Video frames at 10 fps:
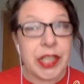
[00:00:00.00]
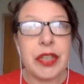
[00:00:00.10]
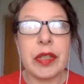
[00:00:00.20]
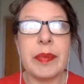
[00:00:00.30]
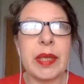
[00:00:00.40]
you
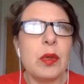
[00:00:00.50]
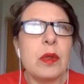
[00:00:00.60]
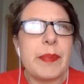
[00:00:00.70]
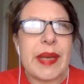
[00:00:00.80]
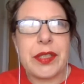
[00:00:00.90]
can be
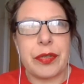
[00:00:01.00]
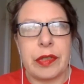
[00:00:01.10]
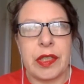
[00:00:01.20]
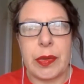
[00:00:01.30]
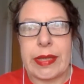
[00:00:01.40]
all bitter
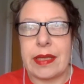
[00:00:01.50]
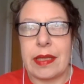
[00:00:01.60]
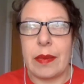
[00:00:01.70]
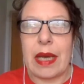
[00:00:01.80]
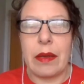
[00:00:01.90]
and twisted
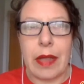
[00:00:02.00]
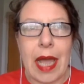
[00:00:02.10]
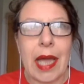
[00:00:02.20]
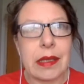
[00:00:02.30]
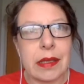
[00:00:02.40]
about
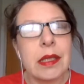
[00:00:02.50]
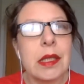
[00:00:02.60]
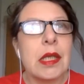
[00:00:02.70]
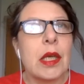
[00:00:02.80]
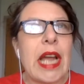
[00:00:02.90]
that
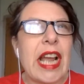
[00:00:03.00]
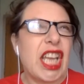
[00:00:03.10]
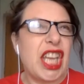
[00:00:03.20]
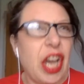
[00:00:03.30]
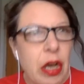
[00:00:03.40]

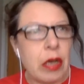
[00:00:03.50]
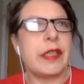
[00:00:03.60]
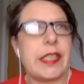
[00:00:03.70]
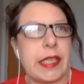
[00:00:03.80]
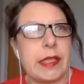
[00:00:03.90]
and
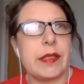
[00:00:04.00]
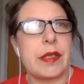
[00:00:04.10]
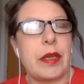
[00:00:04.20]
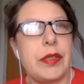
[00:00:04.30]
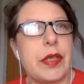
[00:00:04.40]
guarded,
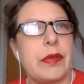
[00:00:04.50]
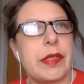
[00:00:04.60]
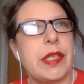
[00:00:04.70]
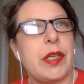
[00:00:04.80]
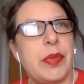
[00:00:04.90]
so you don't
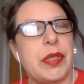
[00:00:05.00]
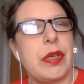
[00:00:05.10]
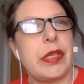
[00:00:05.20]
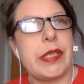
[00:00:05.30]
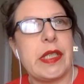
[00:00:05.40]
see
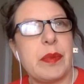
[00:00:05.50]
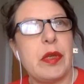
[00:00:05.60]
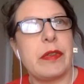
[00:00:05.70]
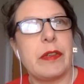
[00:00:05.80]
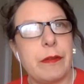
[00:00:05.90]
opportunities
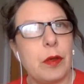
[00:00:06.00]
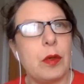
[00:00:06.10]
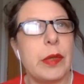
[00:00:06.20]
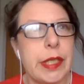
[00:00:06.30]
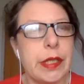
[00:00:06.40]
moving
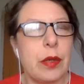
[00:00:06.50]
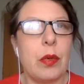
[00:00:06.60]
forward.